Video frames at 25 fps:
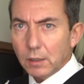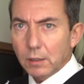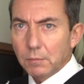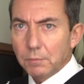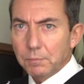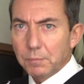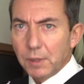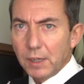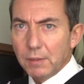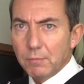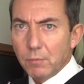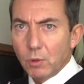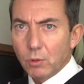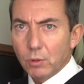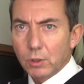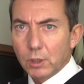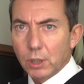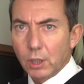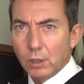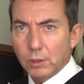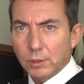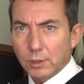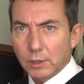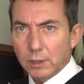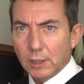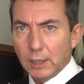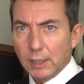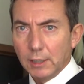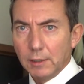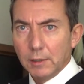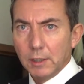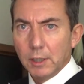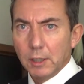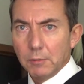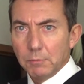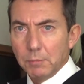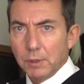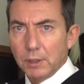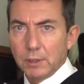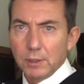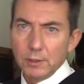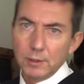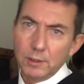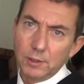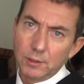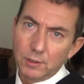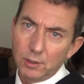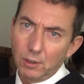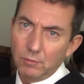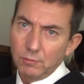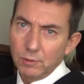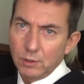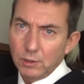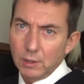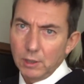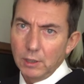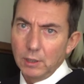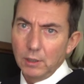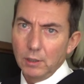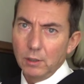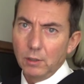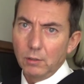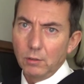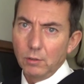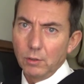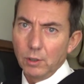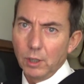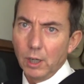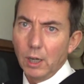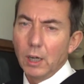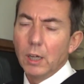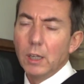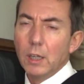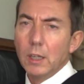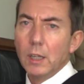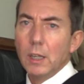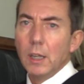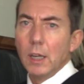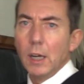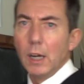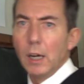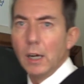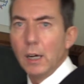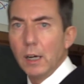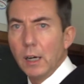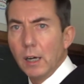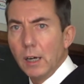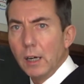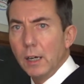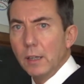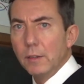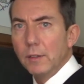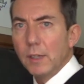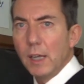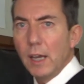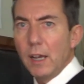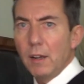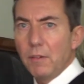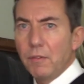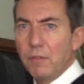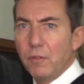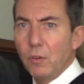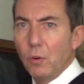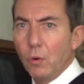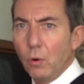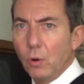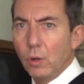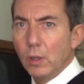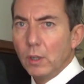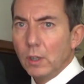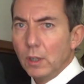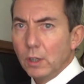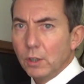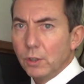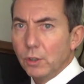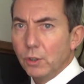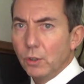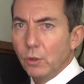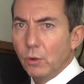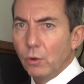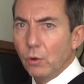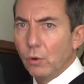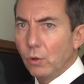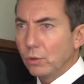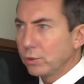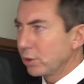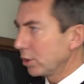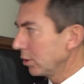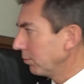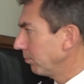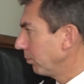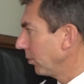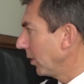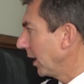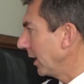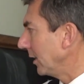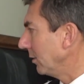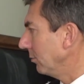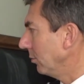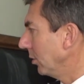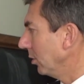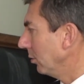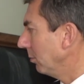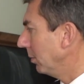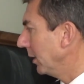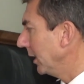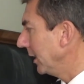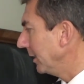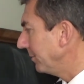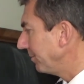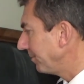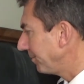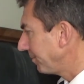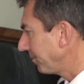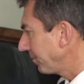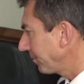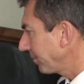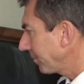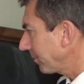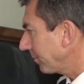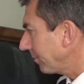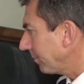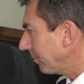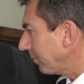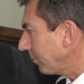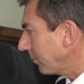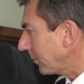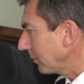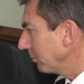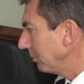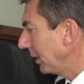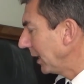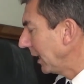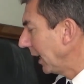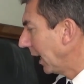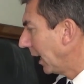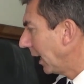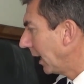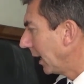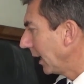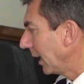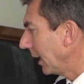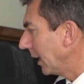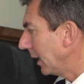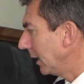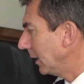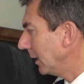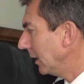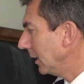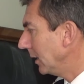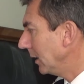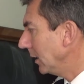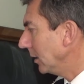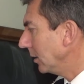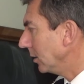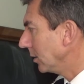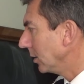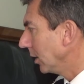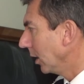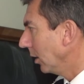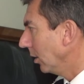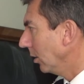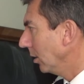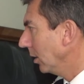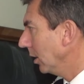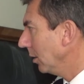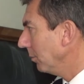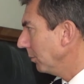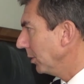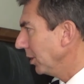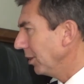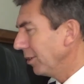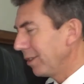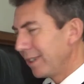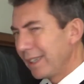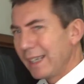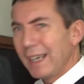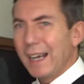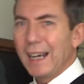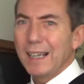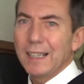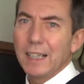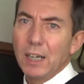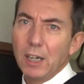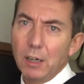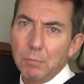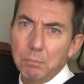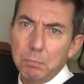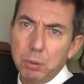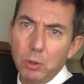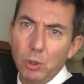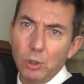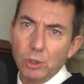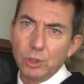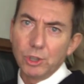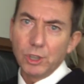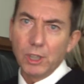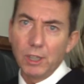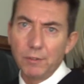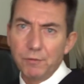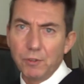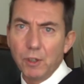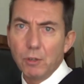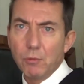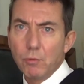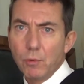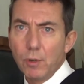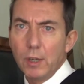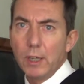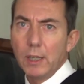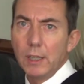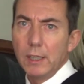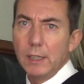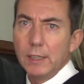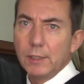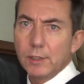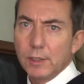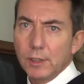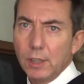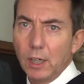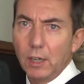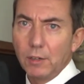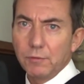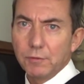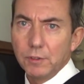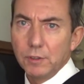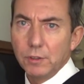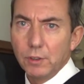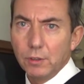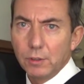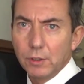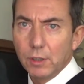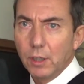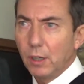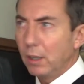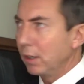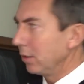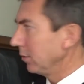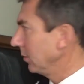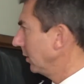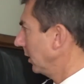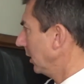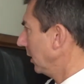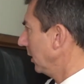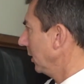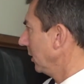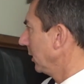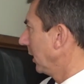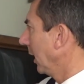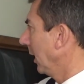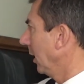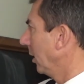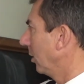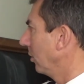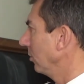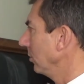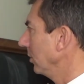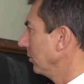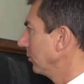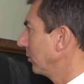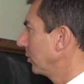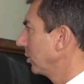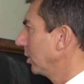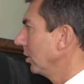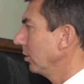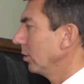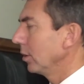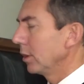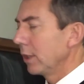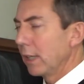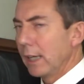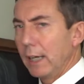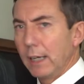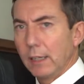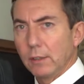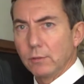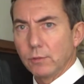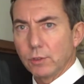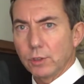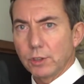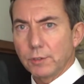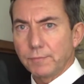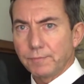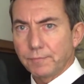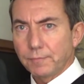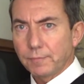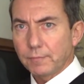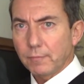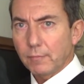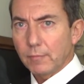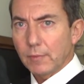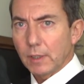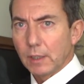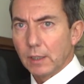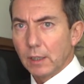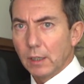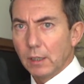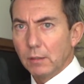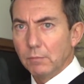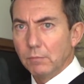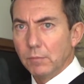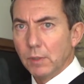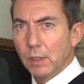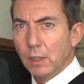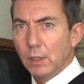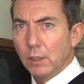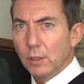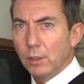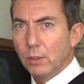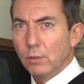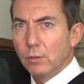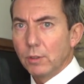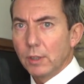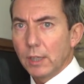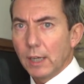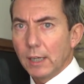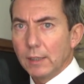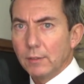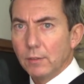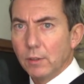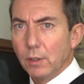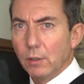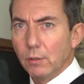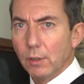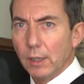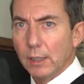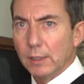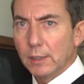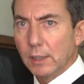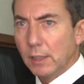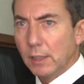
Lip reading: be more costly because it's obviously longer, and therefore your spread will be higher. So, but you can at a push, if you're really stuffed and you can't get hold of two accounts, you can do it.